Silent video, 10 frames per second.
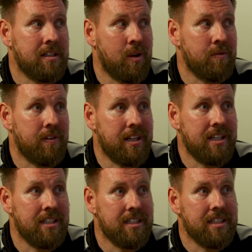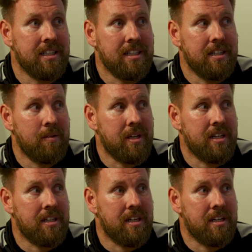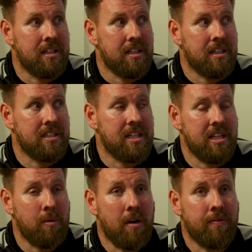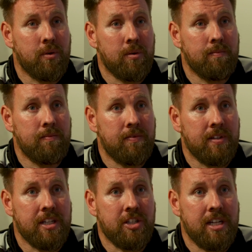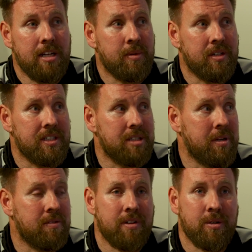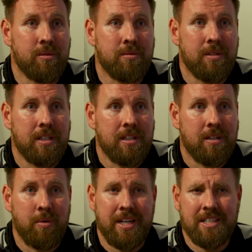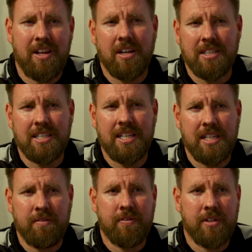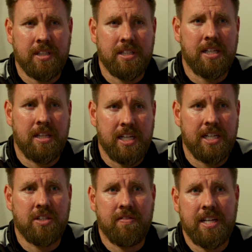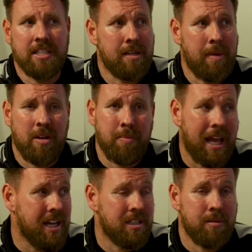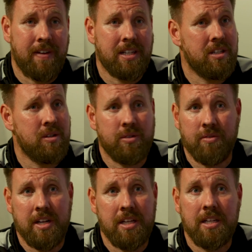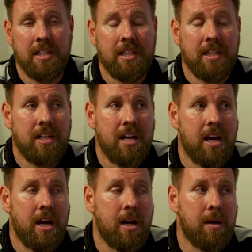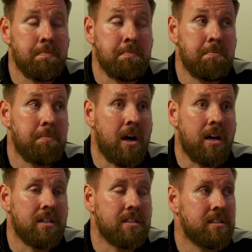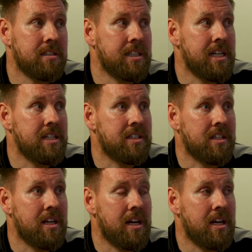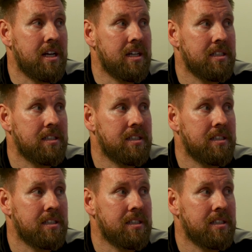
hopefully we can continue our form for this year, because it's been a real weird start to the season for us, considering the injuries and the amount of players that we've had to use already. But it is, I